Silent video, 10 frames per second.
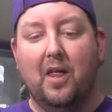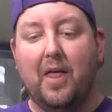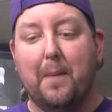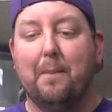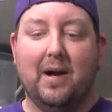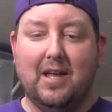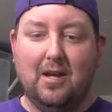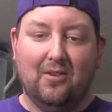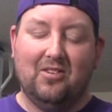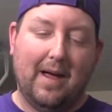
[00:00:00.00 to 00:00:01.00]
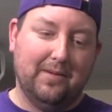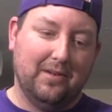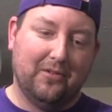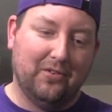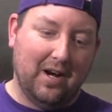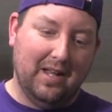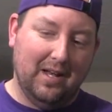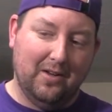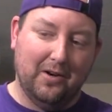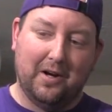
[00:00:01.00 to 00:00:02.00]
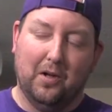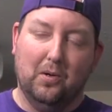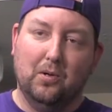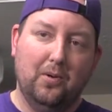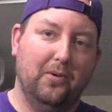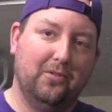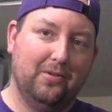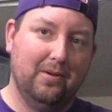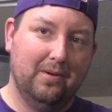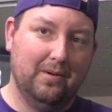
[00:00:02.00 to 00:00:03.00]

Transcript: That money you saved on the front end, you're going to lose